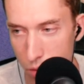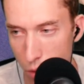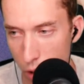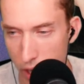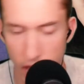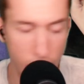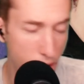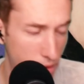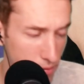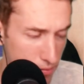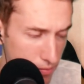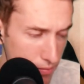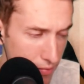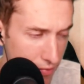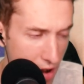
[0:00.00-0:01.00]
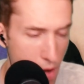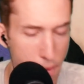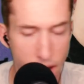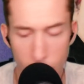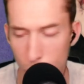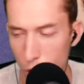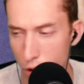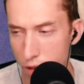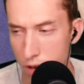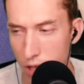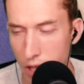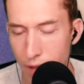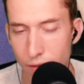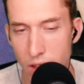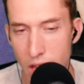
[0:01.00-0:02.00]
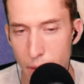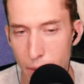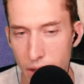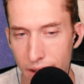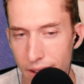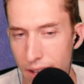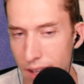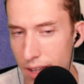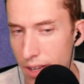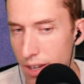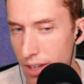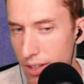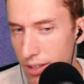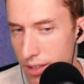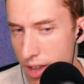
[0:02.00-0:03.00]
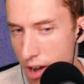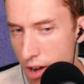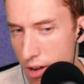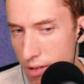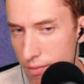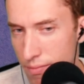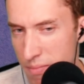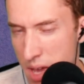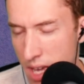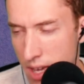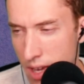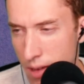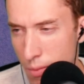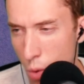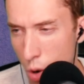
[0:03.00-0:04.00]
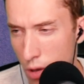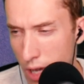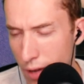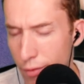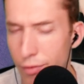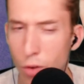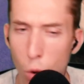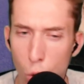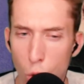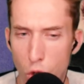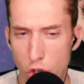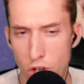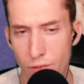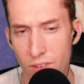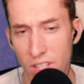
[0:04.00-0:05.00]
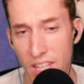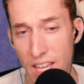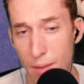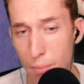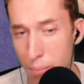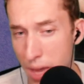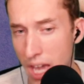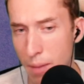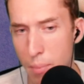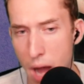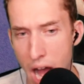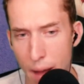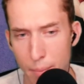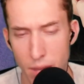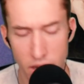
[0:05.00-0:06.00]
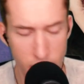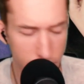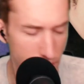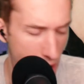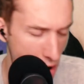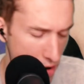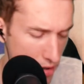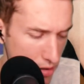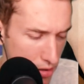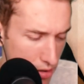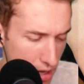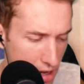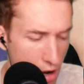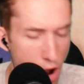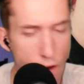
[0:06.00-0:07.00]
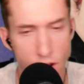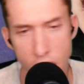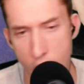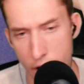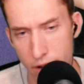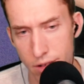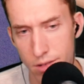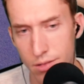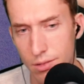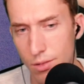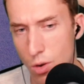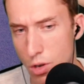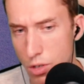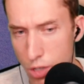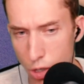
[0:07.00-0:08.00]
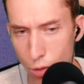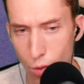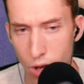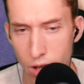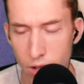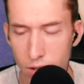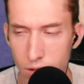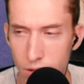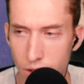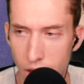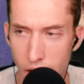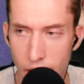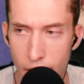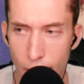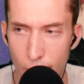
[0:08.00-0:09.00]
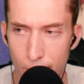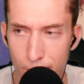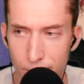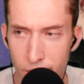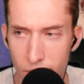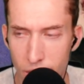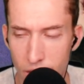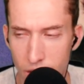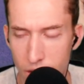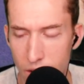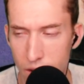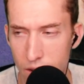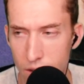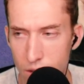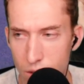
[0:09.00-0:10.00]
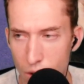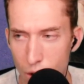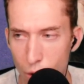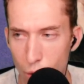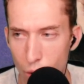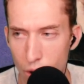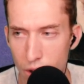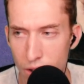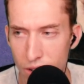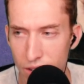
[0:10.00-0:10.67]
who are again are fair amount older than Olivia, but they're making more like vocal driven, like big pop, you know, artists like Ariana or Dua, you know. So